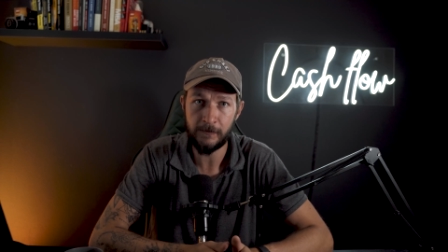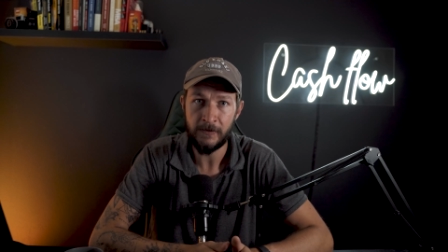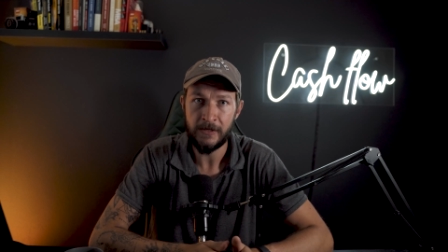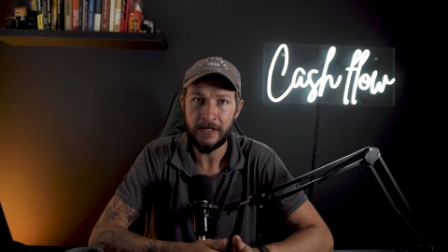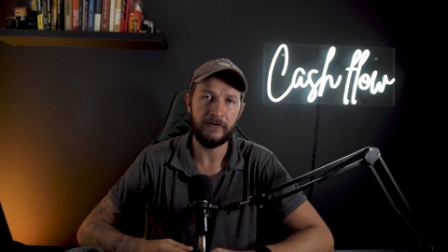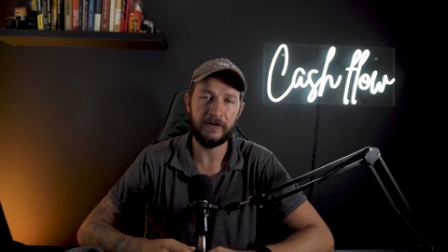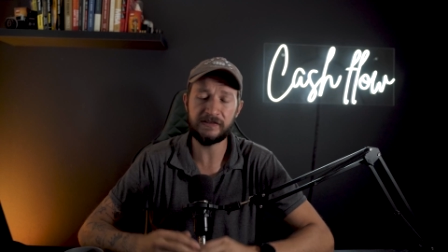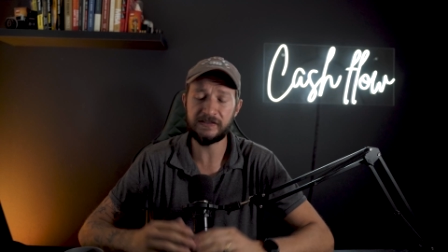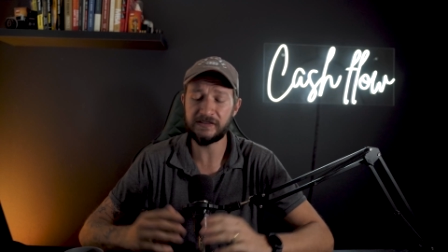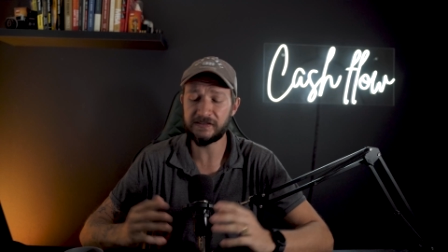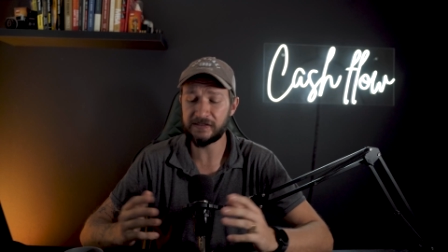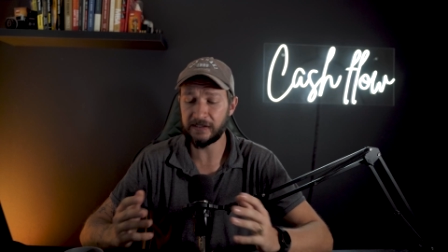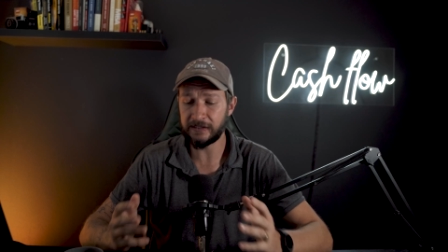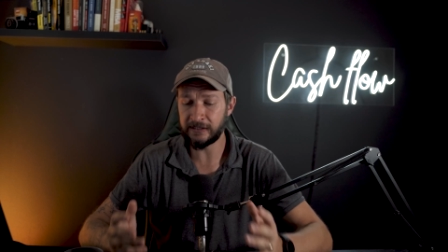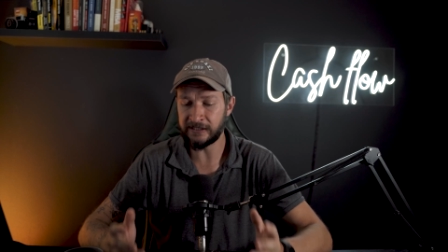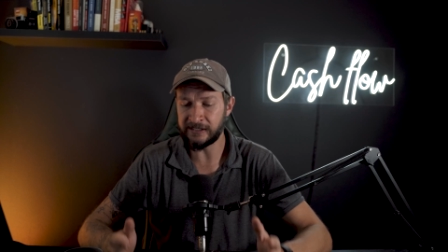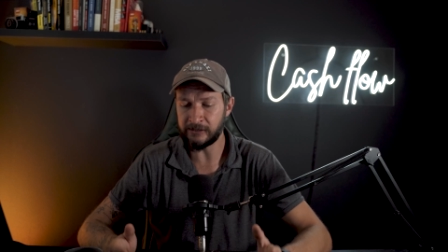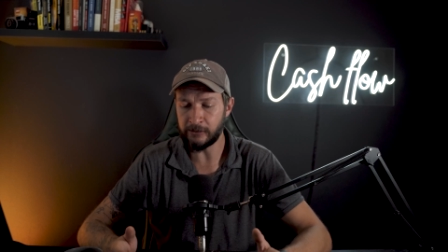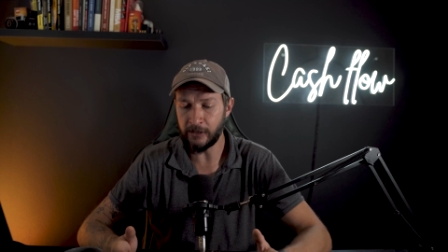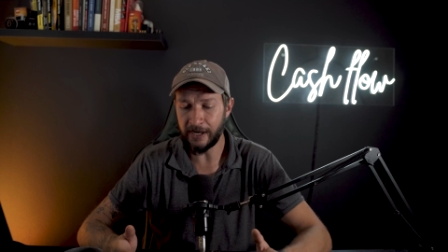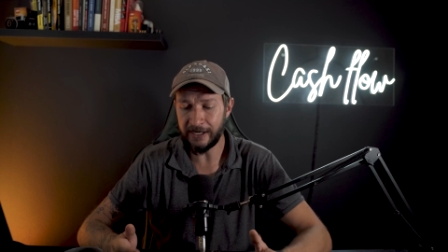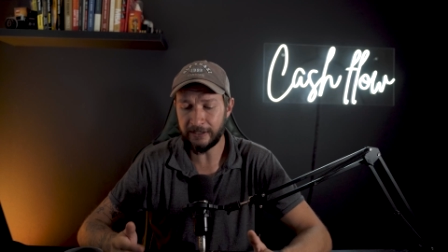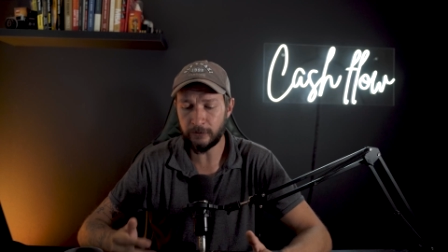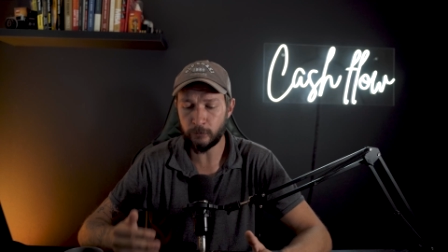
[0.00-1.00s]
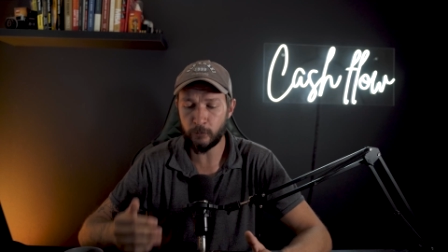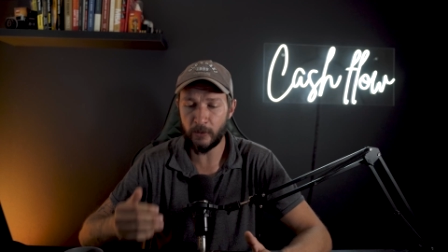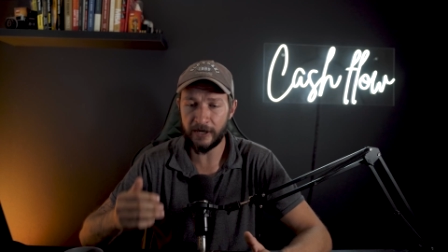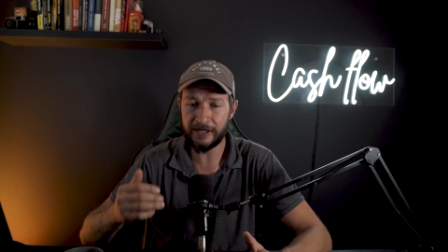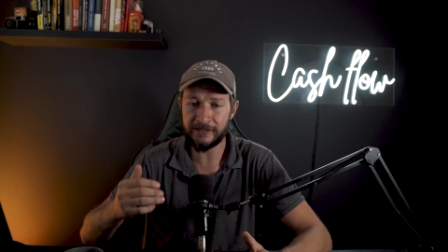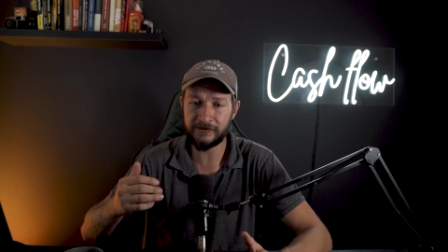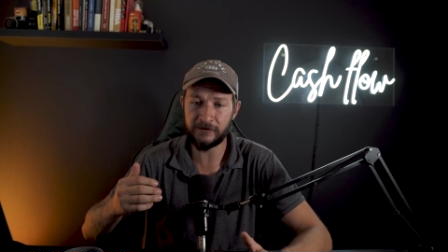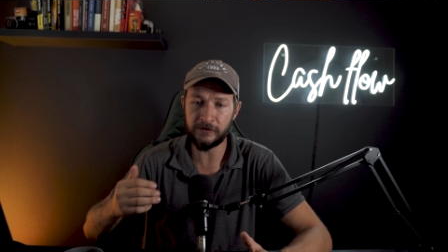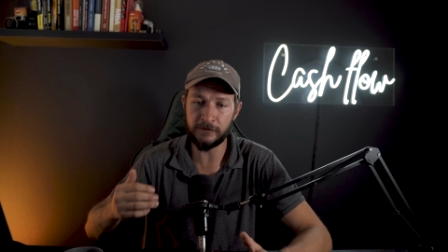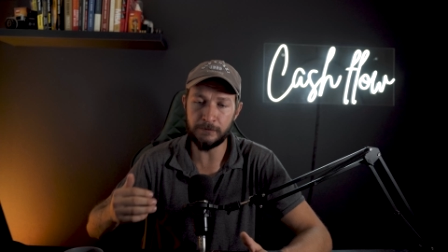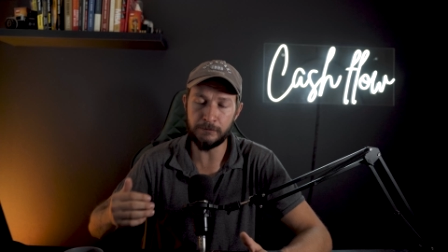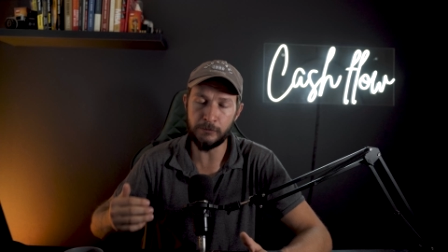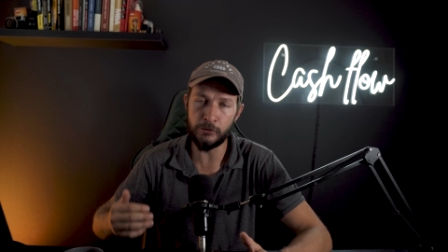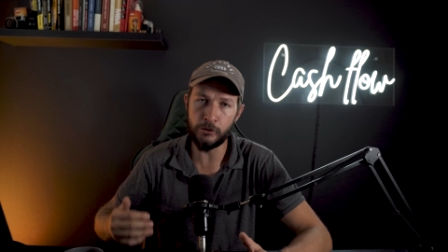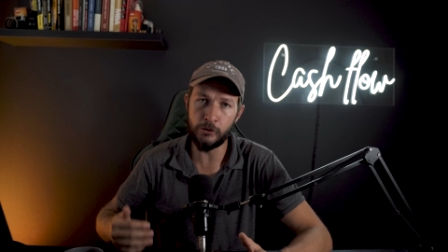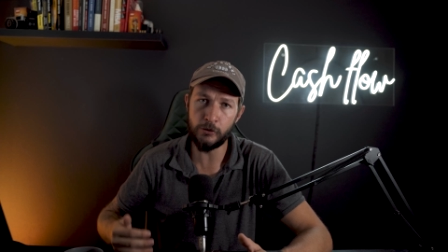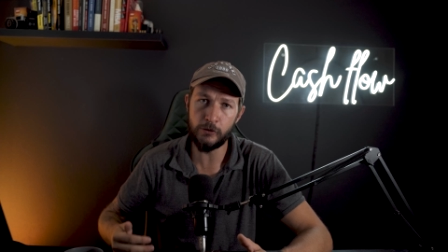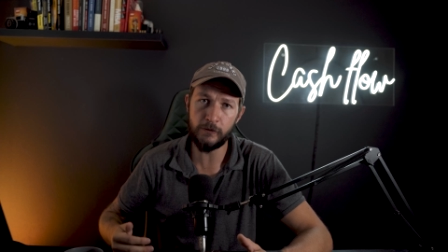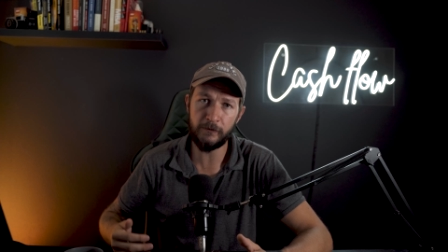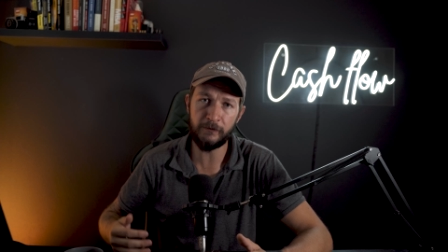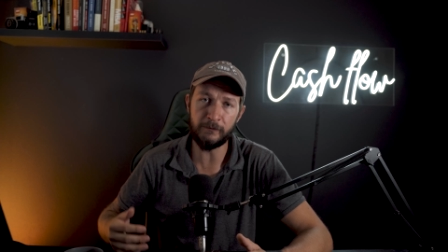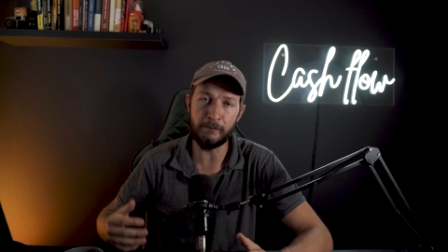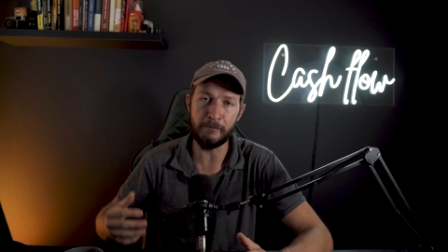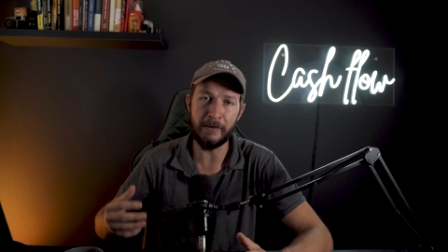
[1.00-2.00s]
This is a great way to
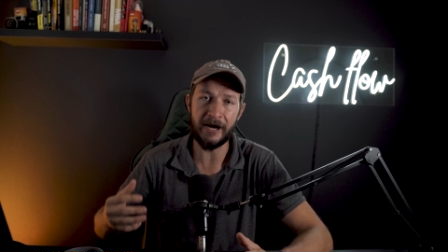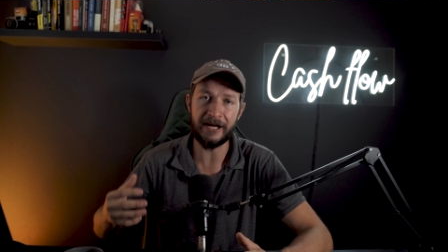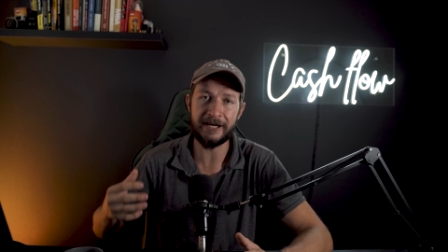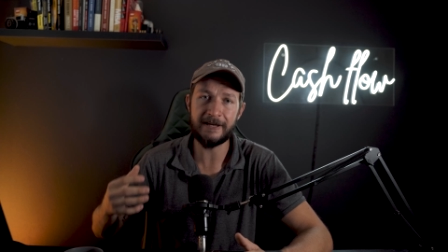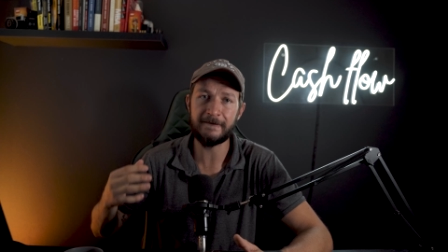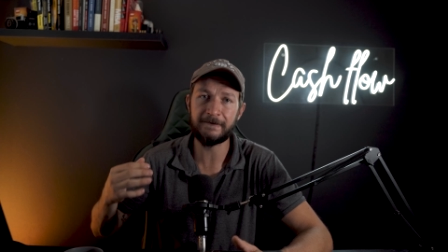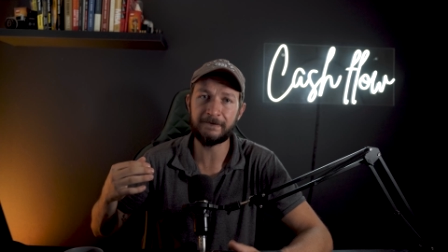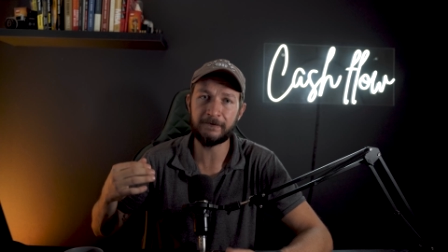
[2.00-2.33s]
move money